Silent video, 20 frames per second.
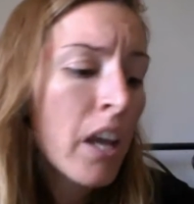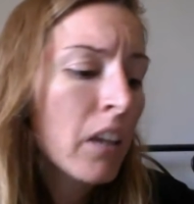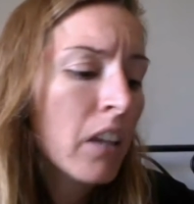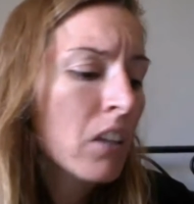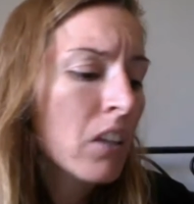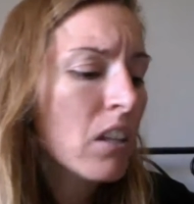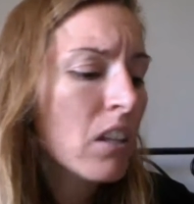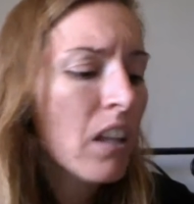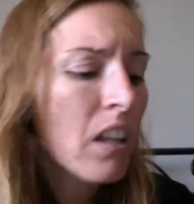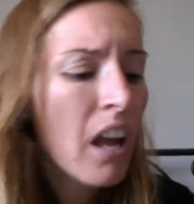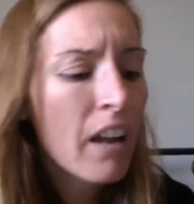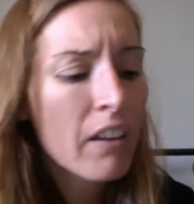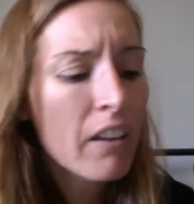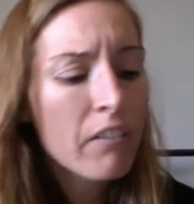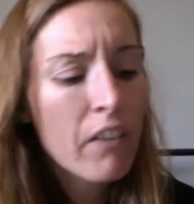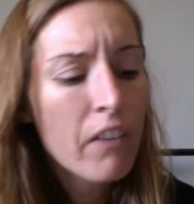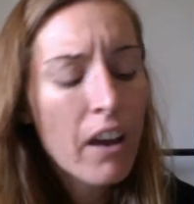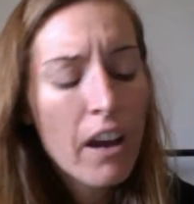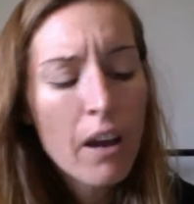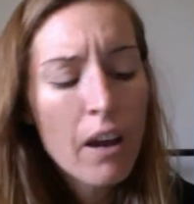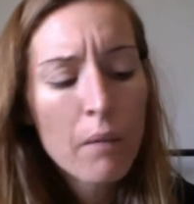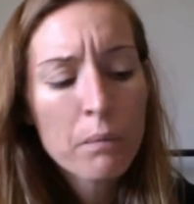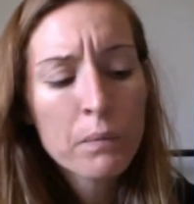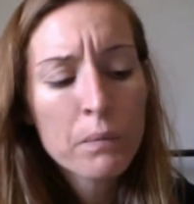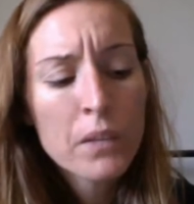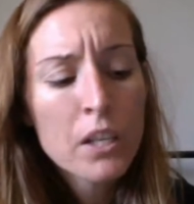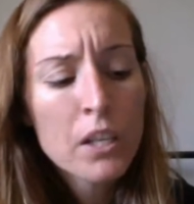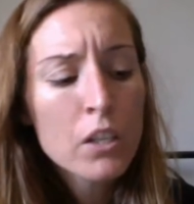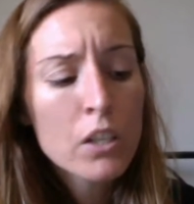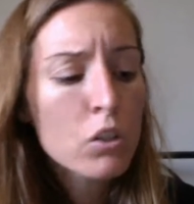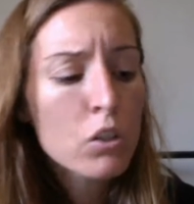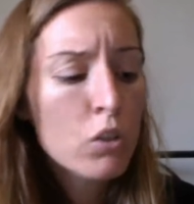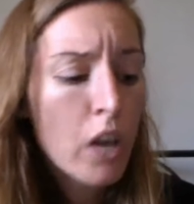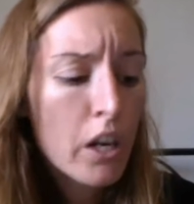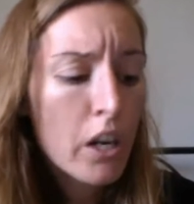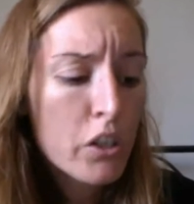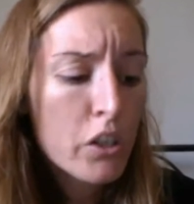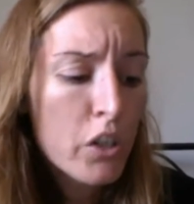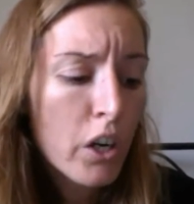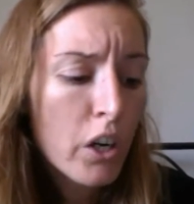There's a lot of
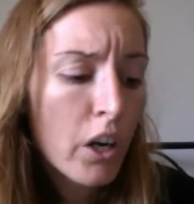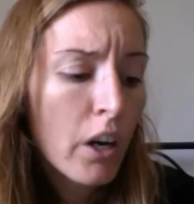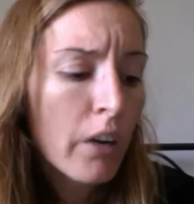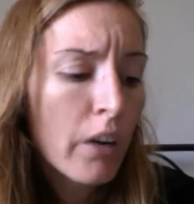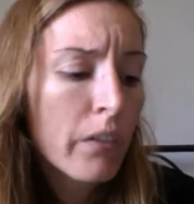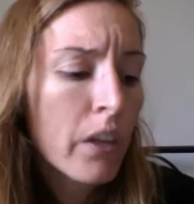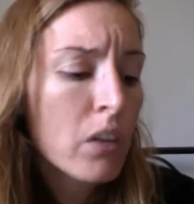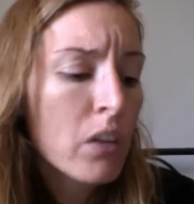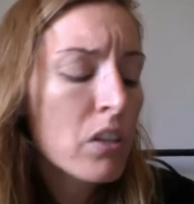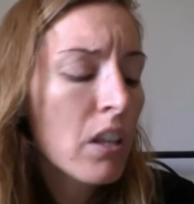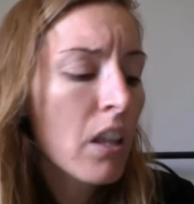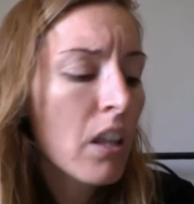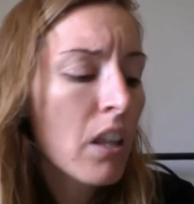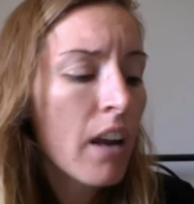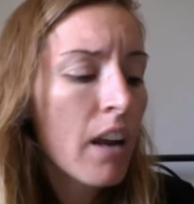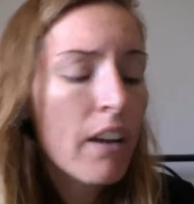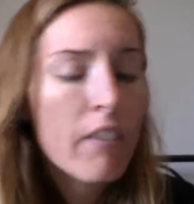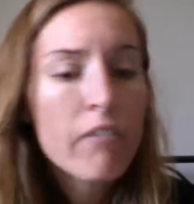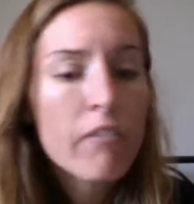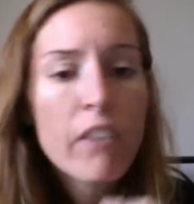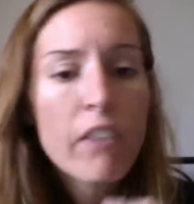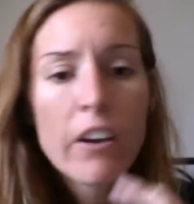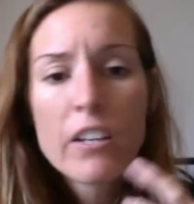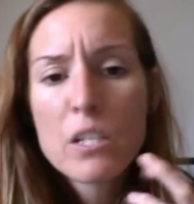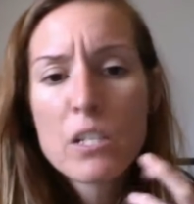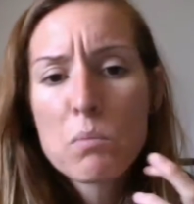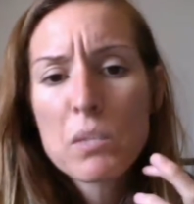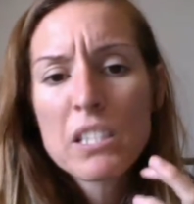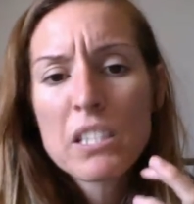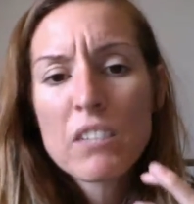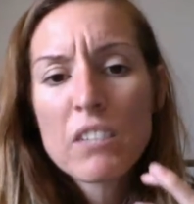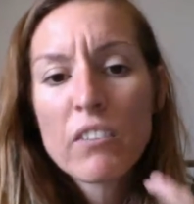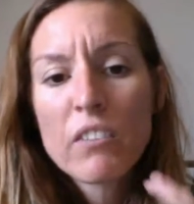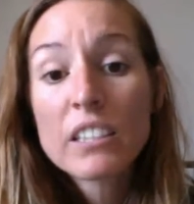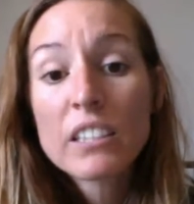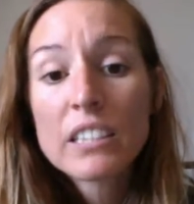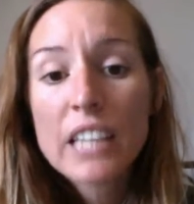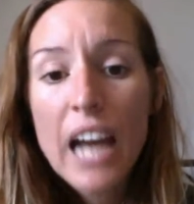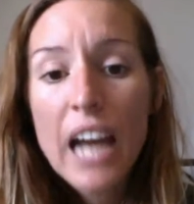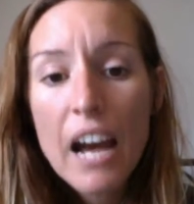structure. There's a lot of very specific
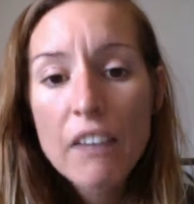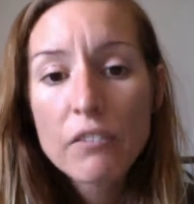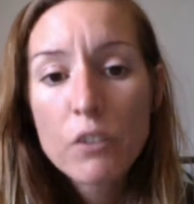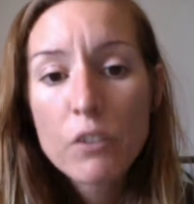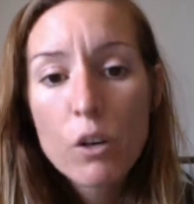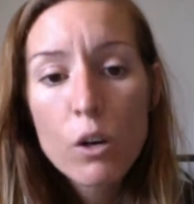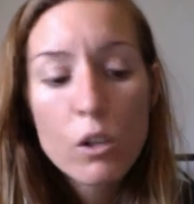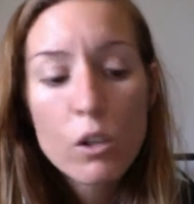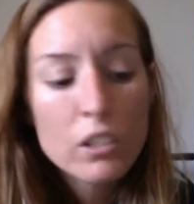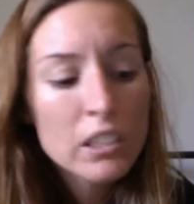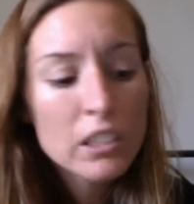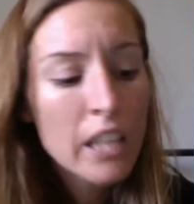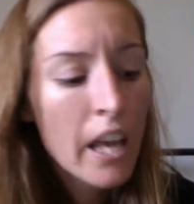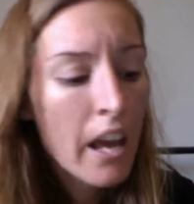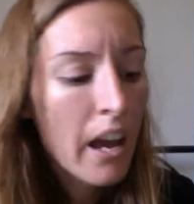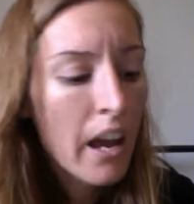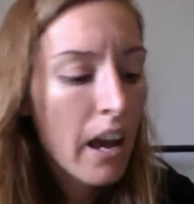scaffolds.